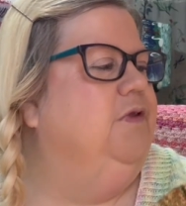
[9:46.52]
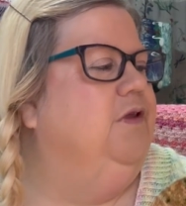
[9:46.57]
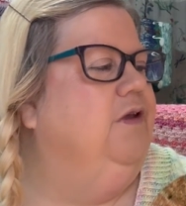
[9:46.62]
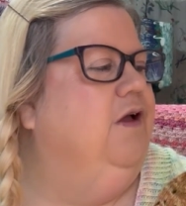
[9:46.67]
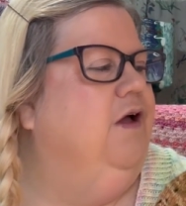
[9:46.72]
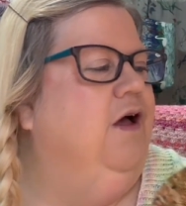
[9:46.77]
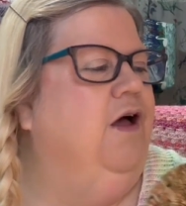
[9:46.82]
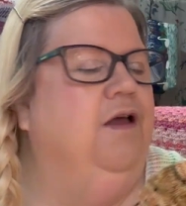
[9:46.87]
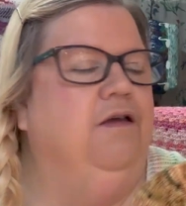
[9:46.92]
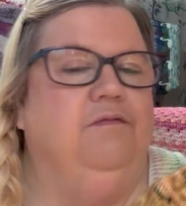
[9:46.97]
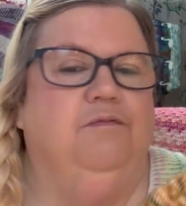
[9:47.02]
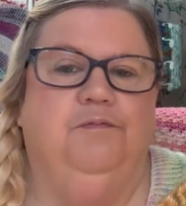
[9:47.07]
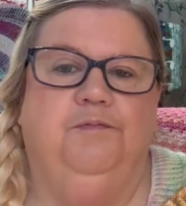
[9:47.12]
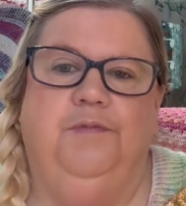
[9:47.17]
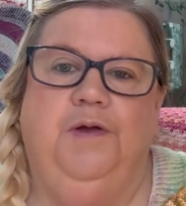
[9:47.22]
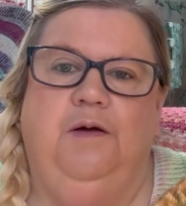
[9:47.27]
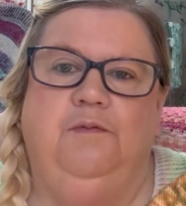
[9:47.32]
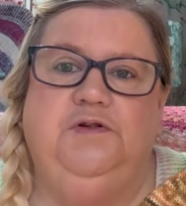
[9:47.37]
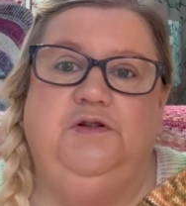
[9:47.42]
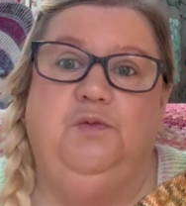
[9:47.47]
I'd be
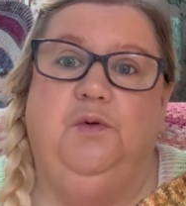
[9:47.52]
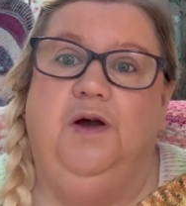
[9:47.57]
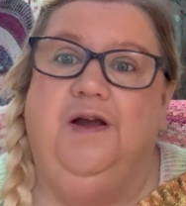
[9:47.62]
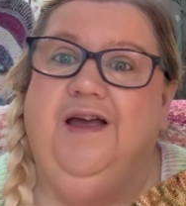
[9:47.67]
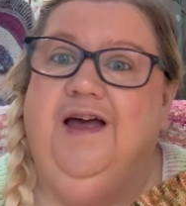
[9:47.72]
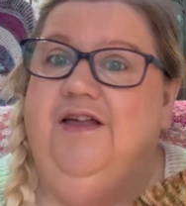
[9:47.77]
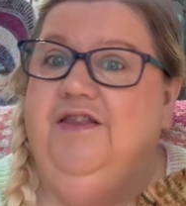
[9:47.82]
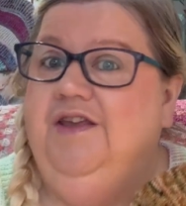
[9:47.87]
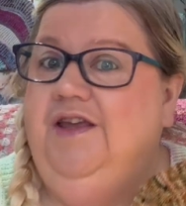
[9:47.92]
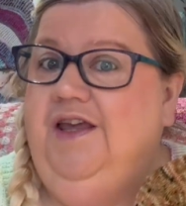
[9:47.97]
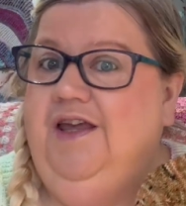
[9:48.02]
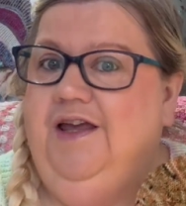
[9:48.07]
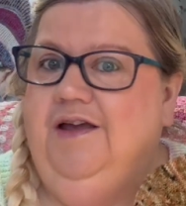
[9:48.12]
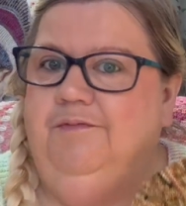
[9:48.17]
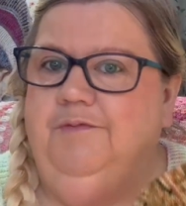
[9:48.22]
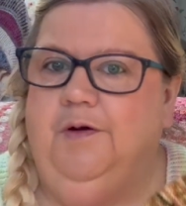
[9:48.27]
able to work out the year.